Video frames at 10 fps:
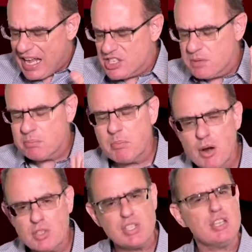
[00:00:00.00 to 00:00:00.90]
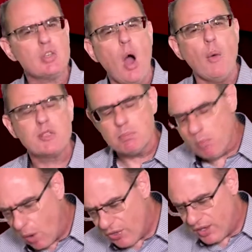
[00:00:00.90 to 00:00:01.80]
His mercy is always
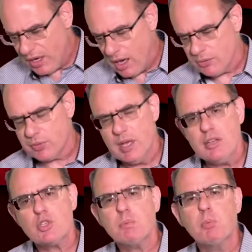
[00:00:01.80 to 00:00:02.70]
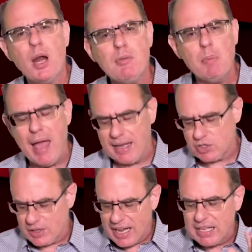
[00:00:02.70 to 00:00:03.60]
more than enough to bring me back
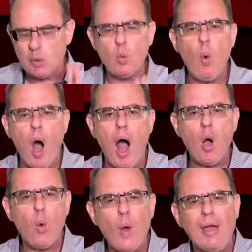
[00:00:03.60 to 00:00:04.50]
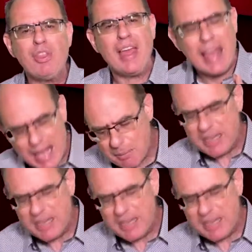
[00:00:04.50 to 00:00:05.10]
so that I can walk with Him.